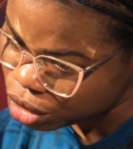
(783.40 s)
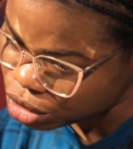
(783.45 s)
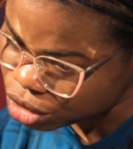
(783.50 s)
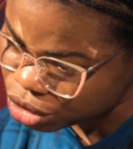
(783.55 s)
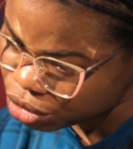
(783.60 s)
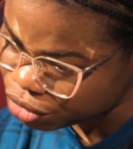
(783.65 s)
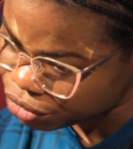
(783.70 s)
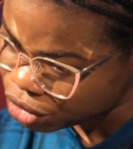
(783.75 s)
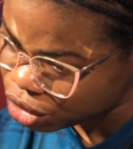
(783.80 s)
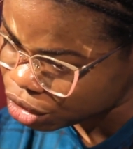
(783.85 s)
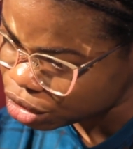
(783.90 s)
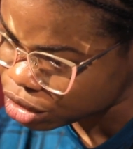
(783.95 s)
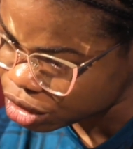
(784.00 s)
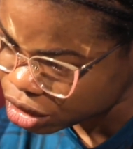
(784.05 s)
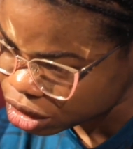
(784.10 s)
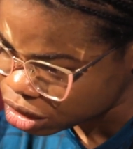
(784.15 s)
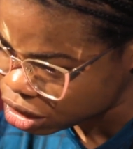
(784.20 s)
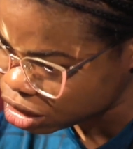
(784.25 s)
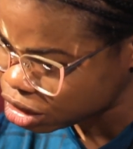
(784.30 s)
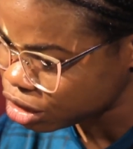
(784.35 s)
what you've not
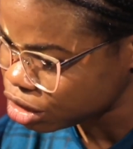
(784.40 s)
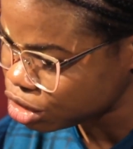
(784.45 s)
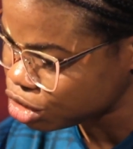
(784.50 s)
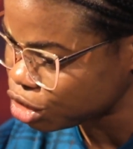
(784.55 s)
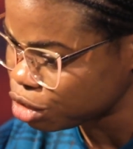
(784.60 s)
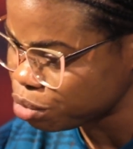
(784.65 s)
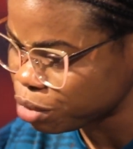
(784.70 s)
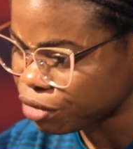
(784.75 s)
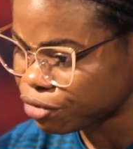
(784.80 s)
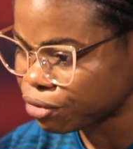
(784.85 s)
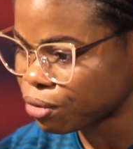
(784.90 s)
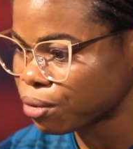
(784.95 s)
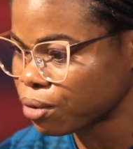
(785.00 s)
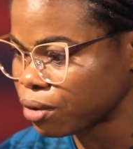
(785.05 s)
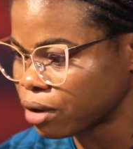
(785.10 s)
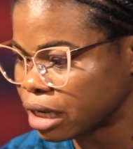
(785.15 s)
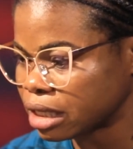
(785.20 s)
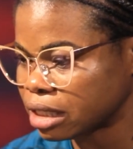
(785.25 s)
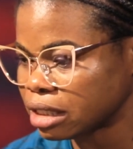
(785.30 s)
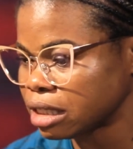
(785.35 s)
done
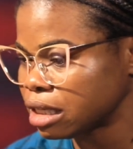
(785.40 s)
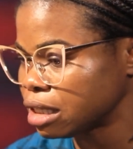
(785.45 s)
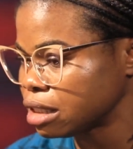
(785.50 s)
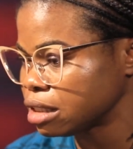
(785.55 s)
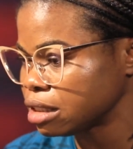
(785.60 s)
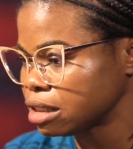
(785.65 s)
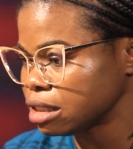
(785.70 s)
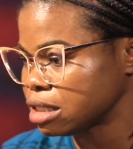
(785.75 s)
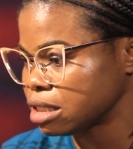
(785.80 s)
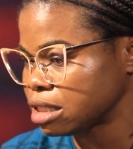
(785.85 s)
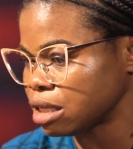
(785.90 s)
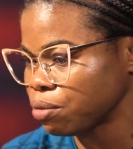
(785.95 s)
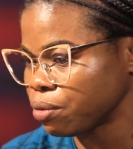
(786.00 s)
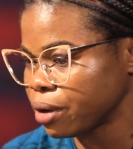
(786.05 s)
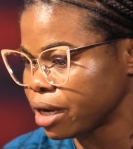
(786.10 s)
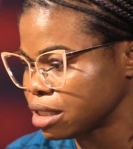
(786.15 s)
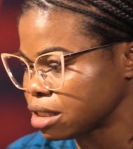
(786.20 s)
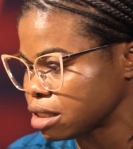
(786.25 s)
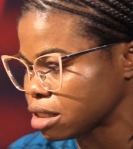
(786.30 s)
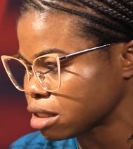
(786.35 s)
before, and then see
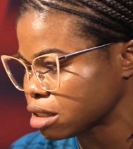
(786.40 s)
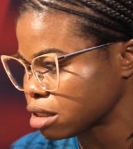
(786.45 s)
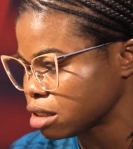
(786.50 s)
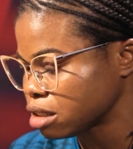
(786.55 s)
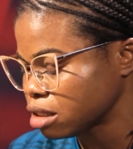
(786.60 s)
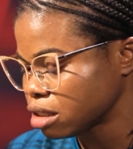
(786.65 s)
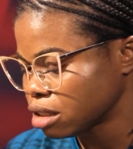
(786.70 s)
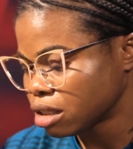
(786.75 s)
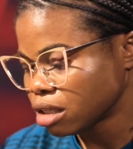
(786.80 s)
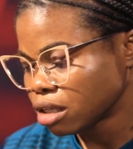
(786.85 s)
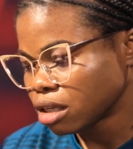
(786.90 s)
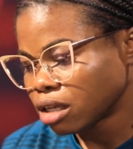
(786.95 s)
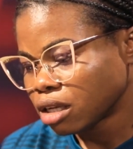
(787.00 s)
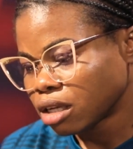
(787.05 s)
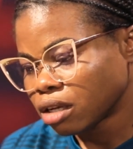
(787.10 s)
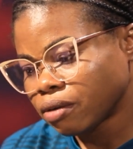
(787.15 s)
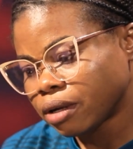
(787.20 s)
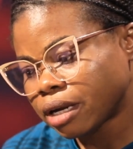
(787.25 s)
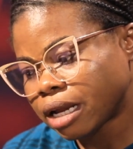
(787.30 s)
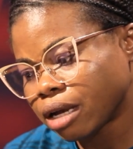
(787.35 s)
wait.
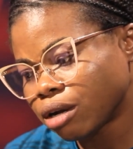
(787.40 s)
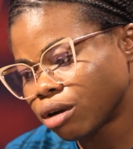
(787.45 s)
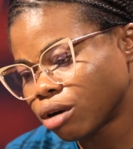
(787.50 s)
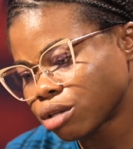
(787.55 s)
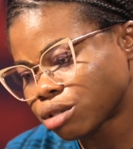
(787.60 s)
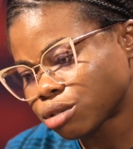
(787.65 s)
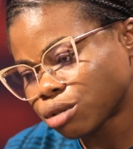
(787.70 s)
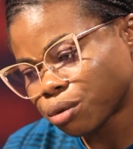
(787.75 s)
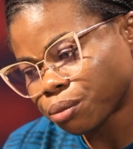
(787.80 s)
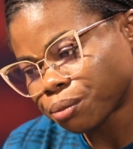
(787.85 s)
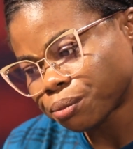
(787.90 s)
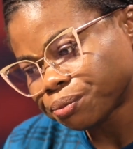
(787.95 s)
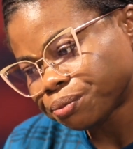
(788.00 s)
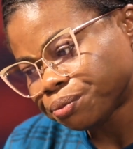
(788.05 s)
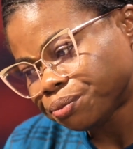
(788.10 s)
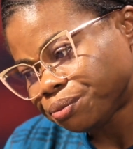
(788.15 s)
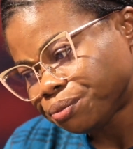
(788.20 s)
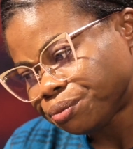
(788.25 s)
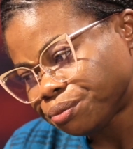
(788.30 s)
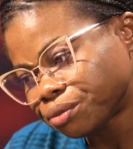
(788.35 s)
When I got home,
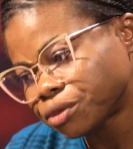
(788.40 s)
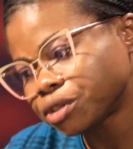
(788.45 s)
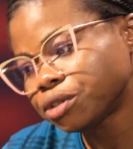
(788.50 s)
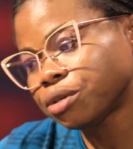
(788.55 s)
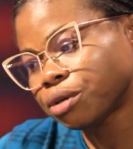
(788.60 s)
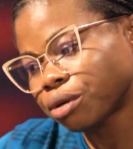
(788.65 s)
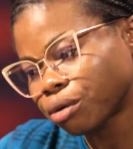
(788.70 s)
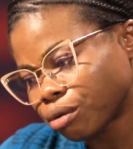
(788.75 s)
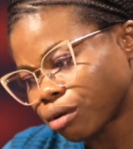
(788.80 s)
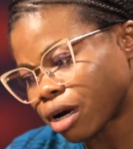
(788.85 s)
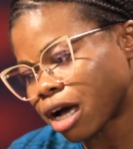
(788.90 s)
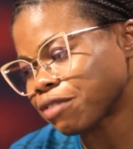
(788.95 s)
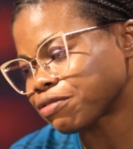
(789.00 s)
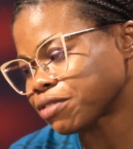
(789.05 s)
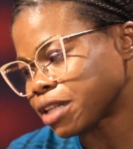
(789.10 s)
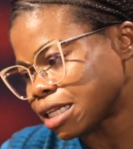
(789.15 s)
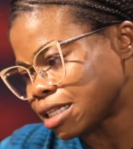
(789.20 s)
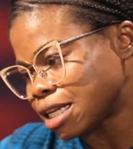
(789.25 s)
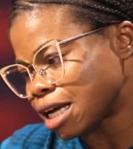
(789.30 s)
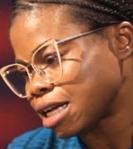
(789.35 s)

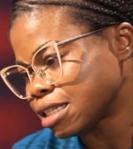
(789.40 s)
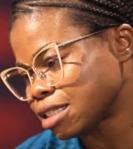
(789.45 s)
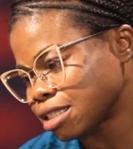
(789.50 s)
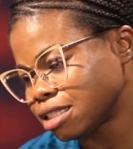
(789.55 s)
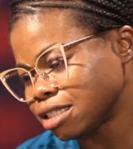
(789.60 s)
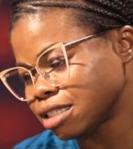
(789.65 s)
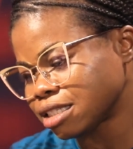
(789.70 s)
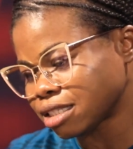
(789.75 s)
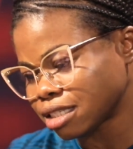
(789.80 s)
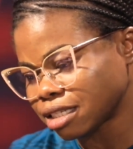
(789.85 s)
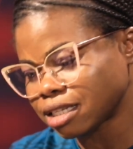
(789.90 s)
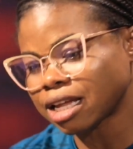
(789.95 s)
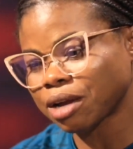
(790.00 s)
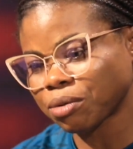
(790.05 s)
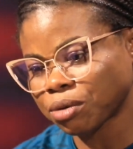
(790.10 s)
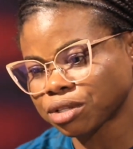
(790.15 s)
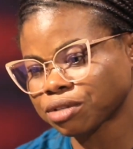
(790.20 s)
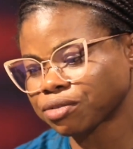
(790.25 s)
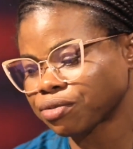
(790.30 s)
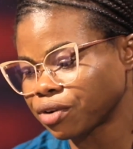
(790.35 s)
after that, this thing, I
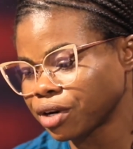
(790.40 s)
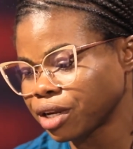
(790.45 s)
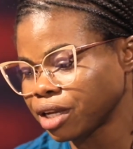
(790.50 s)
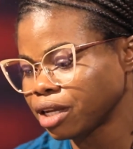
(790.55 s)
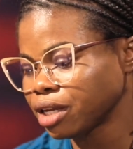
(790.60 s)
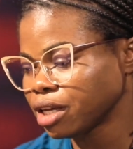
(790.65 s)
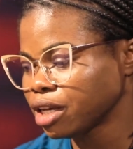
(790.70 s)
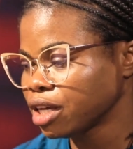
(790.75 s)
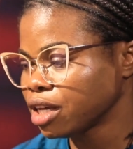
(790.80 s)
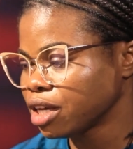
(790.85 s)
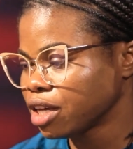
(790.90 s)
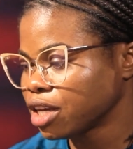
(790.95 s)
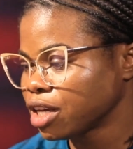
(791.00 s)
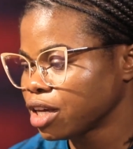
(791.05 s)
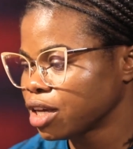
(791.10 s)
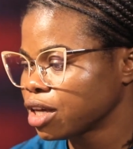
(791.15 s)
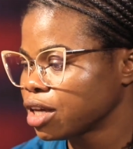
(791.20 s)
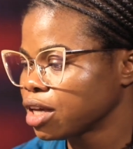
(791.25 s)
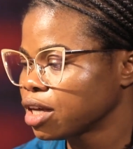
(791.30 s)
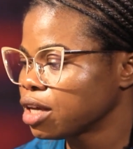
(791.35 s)
was free.
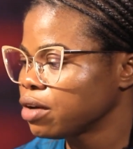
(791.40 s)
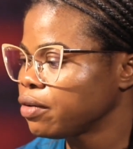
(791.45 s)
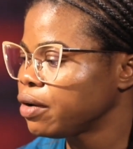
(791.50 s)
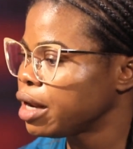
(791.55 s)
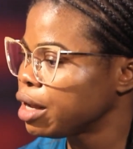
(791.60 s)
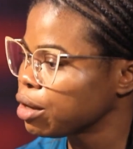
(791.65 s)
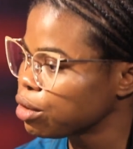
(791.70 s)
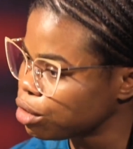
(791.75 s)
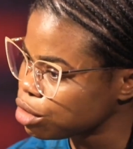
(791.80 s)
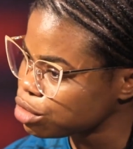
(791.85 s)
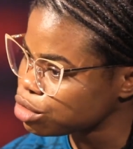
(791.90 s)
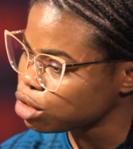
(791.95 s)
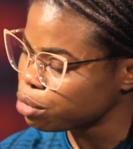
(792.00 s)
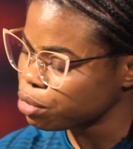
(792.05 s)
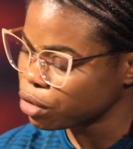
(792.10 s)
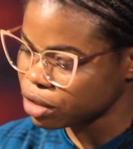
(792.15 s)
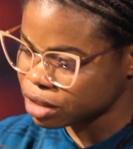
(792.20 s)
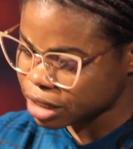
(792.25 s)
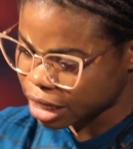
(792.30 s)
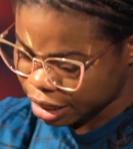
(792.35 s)
When I got home,
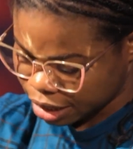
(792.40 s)
because